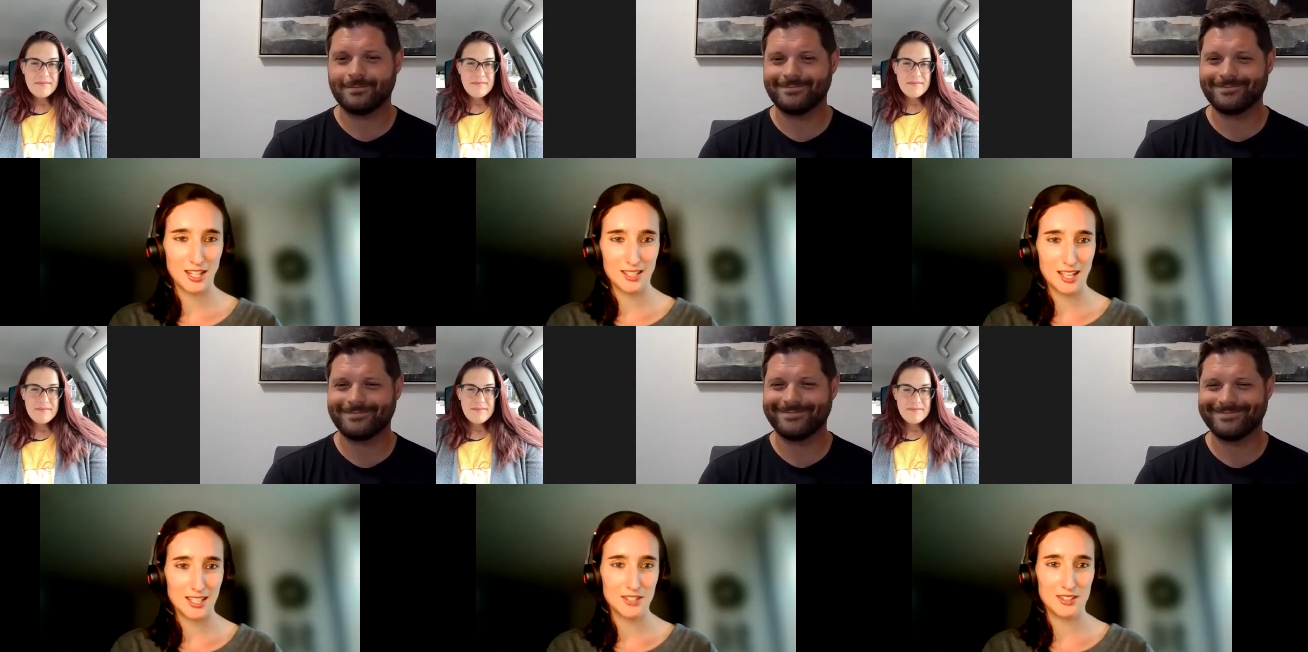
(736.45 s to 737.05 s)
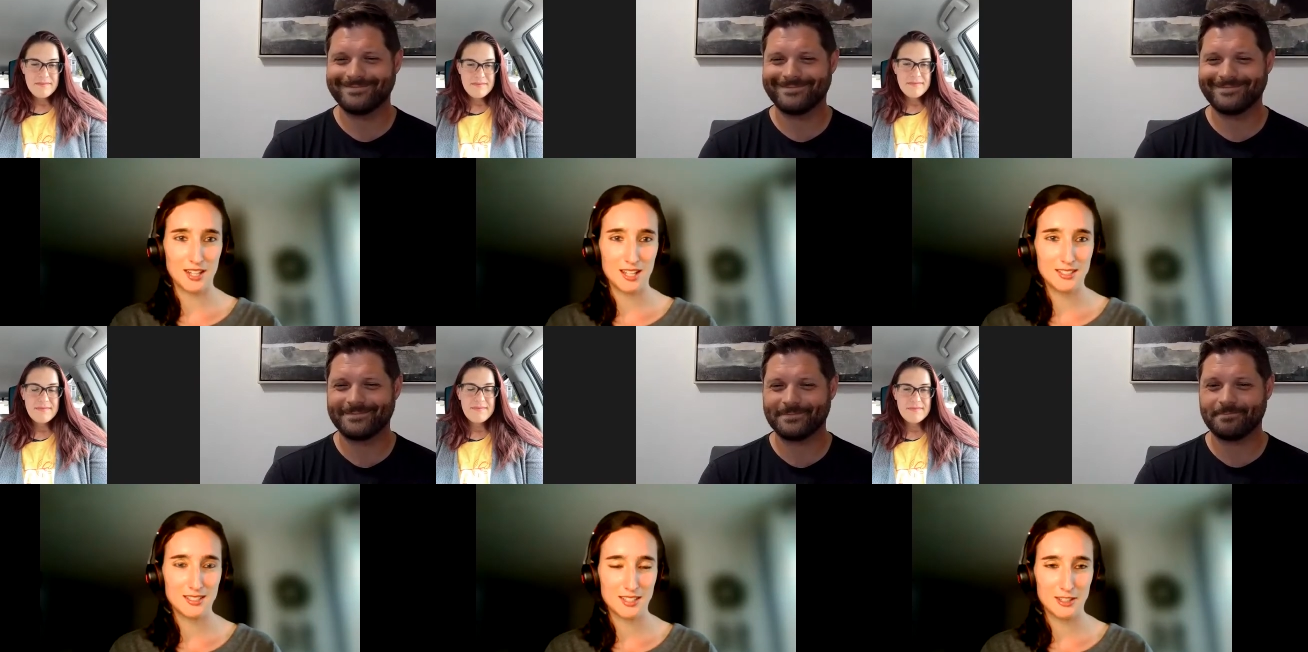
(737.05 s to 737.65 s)
Speaker 1: a lot going on,
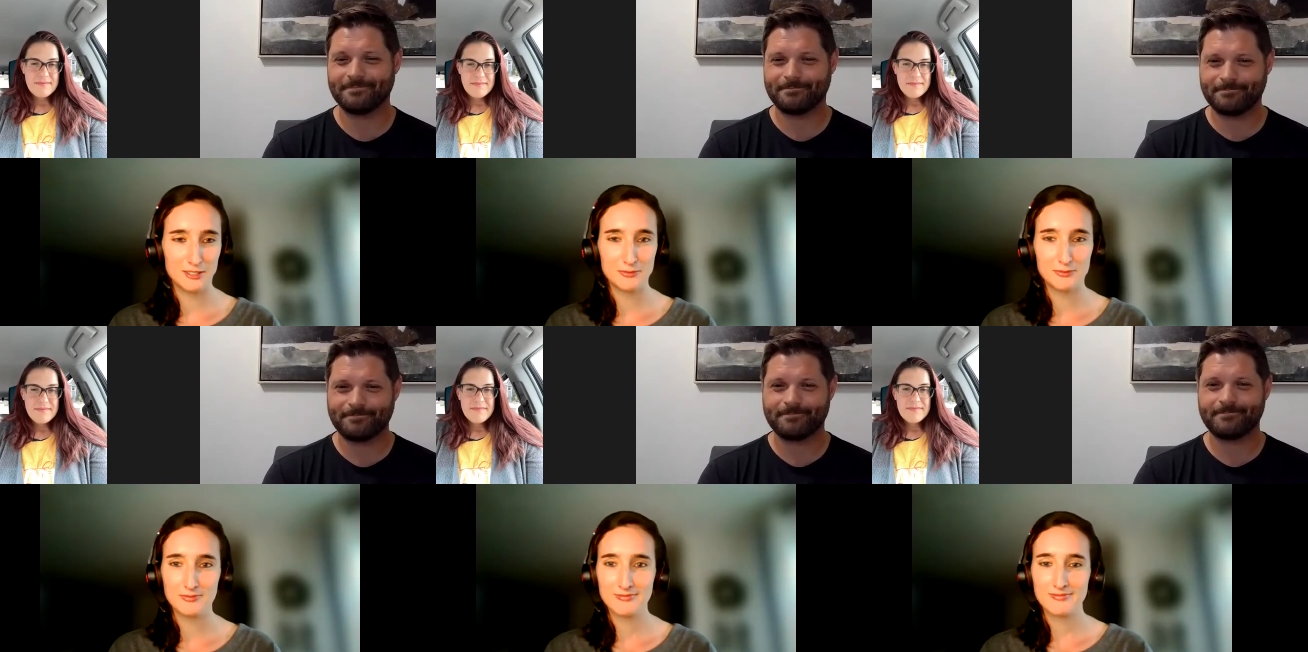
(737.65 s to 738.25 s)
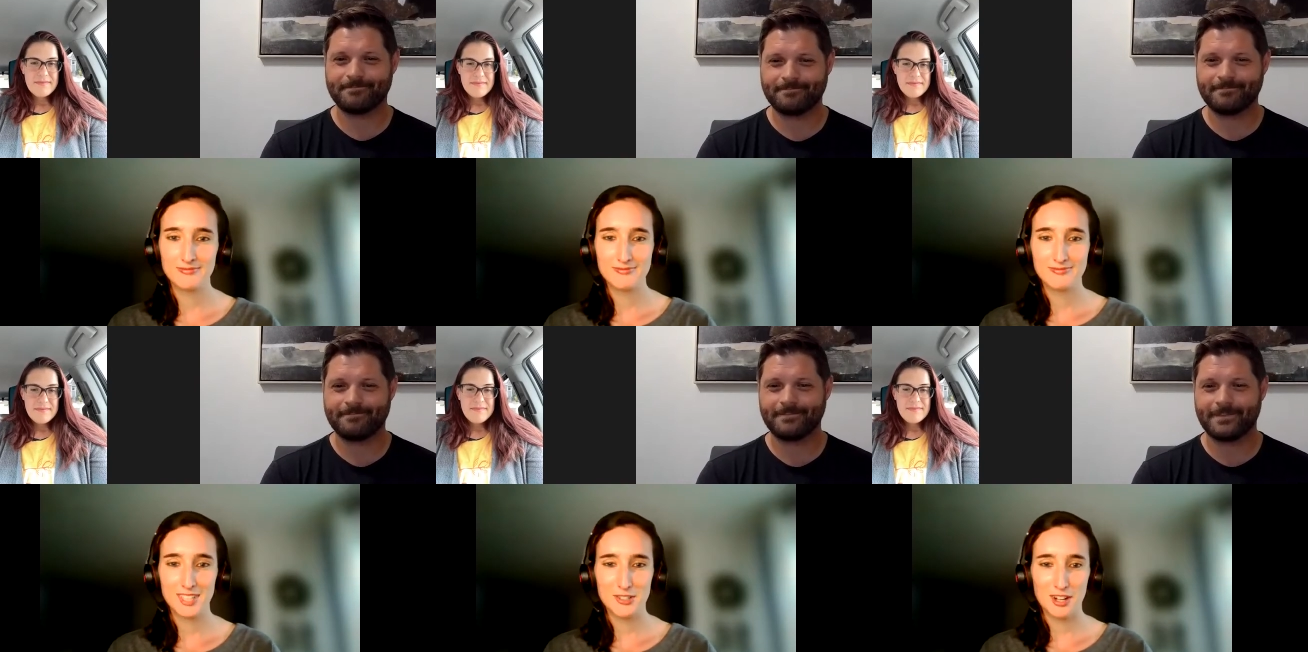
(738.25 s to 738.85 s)
so
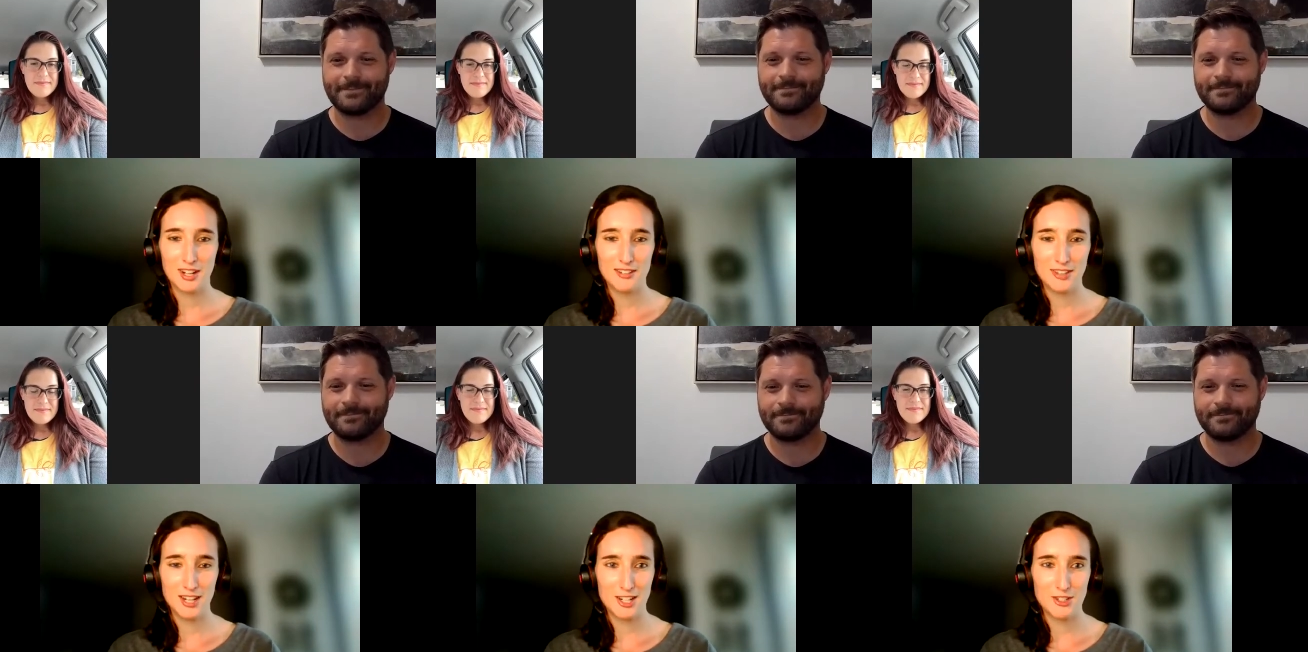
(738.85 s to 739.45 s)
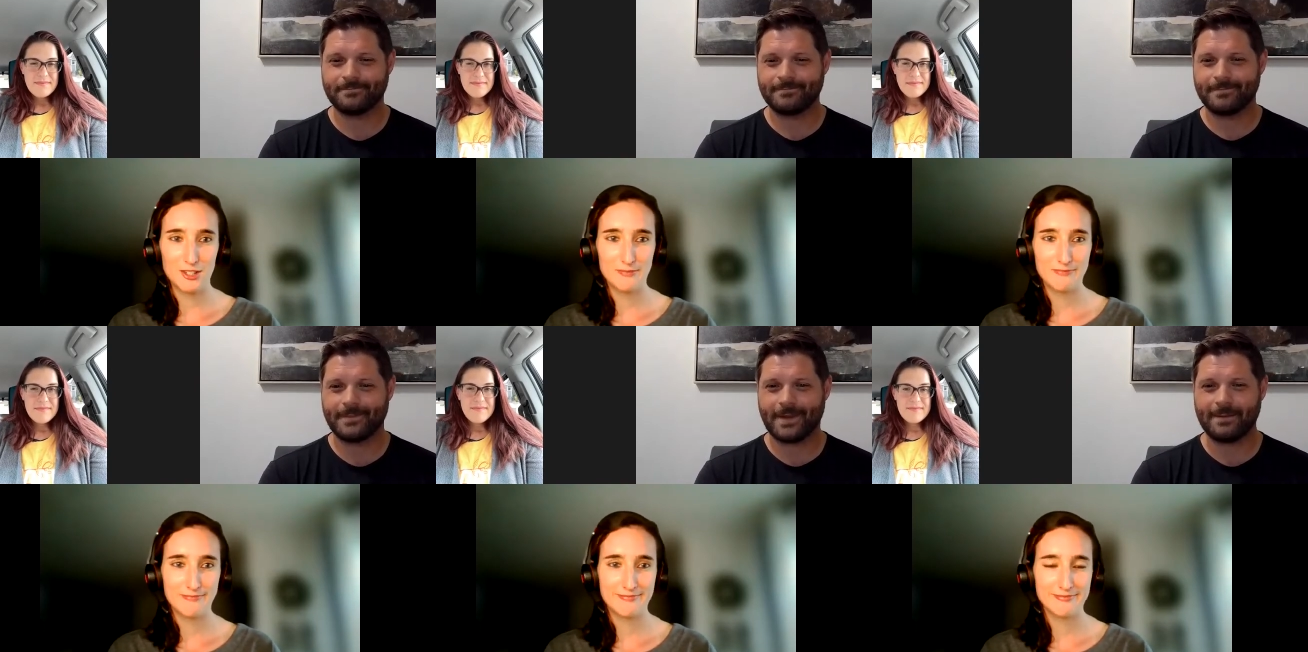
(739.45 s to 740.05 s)
he's ready to finish.
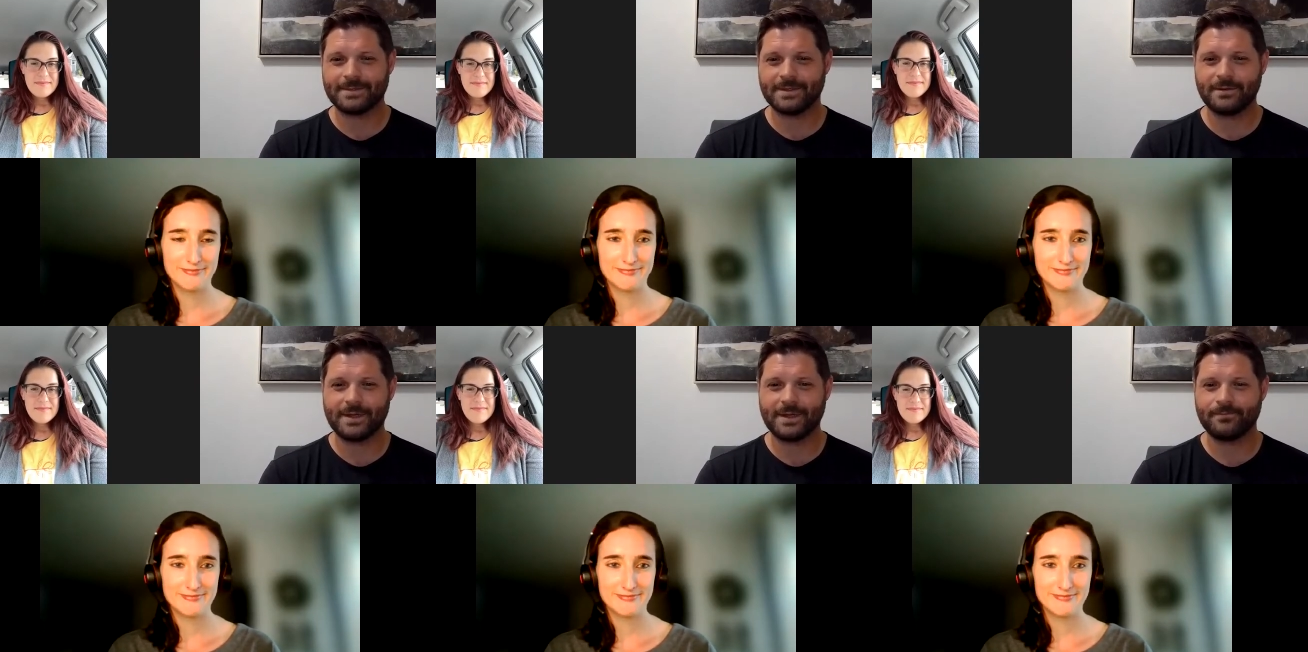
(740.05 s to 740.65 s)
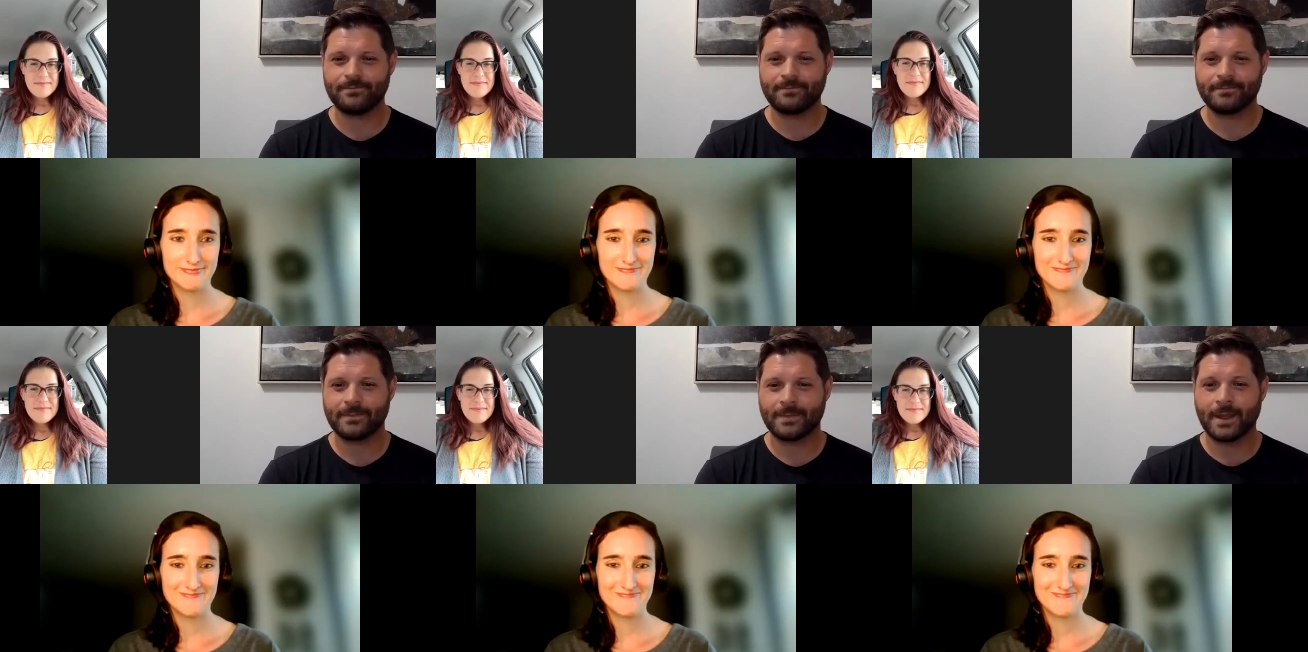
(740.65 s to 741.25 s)
Speaker 2: Absolutely.
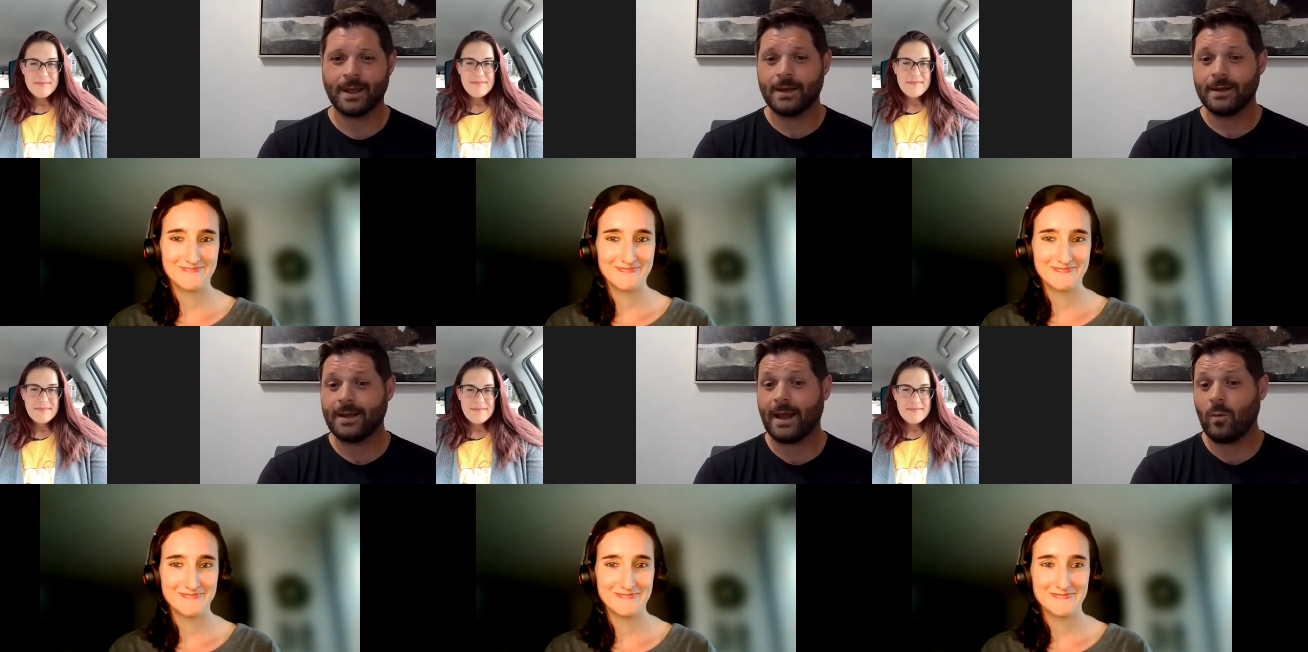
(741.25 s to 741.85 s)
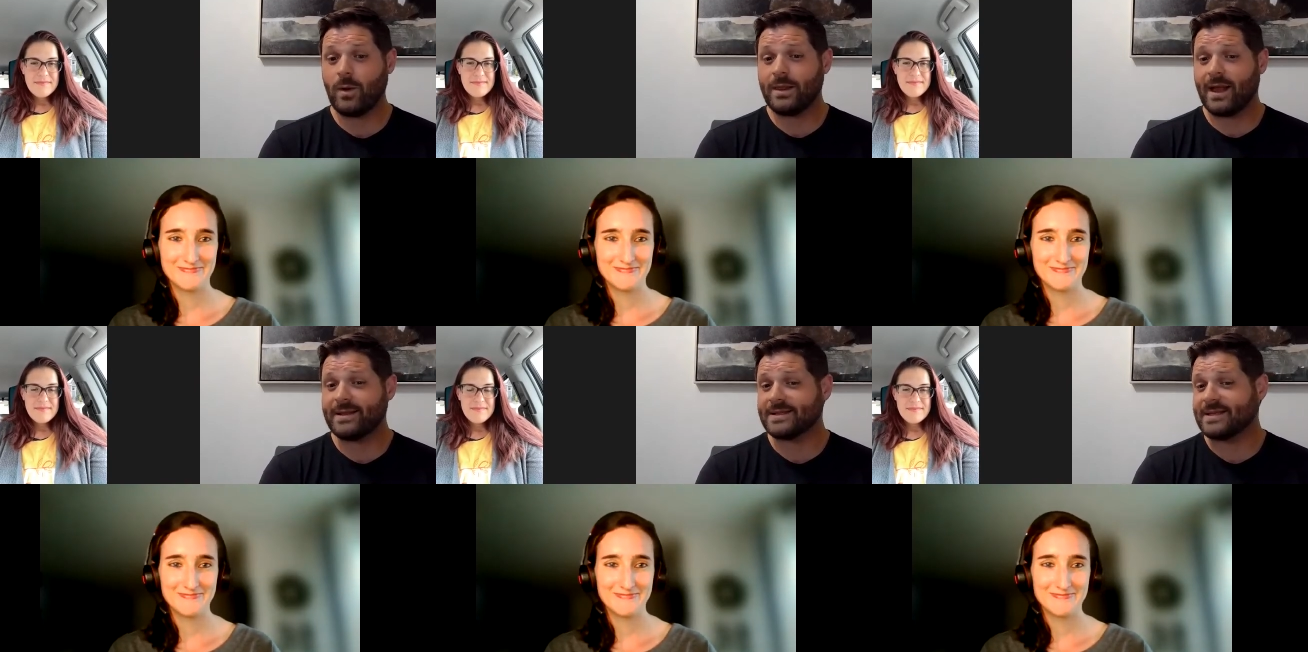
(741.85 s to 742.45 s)
Yeah, we
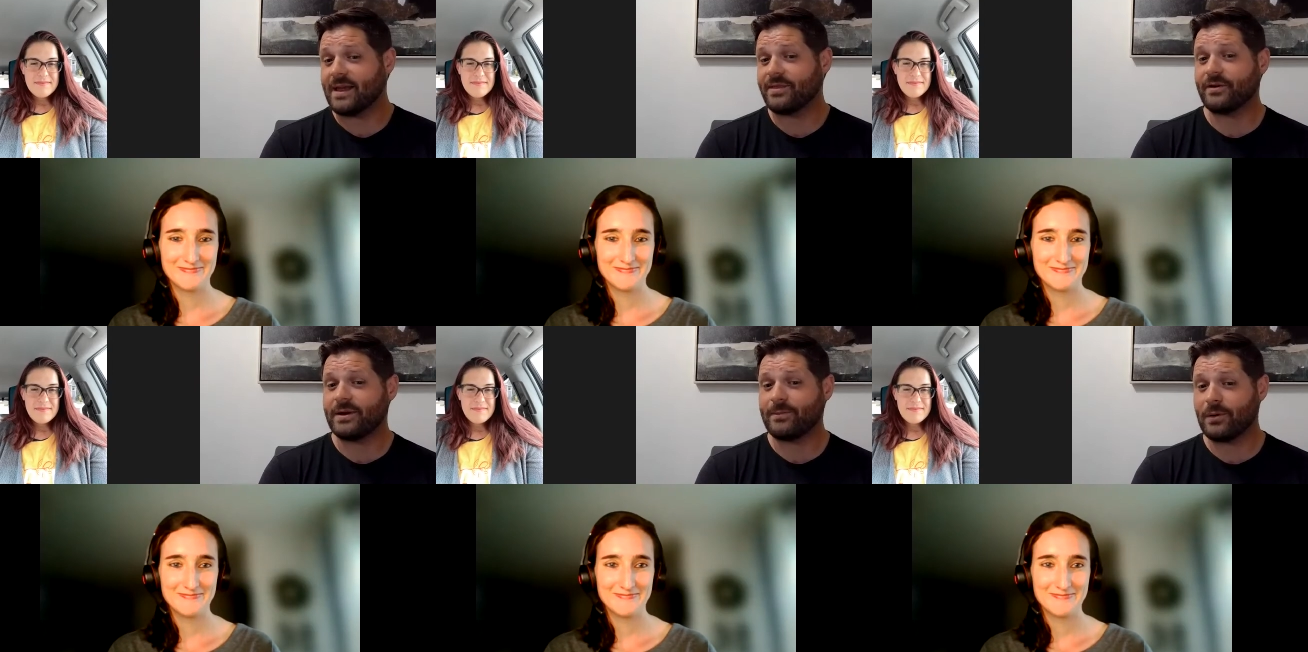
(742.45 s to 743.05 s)
like to say 30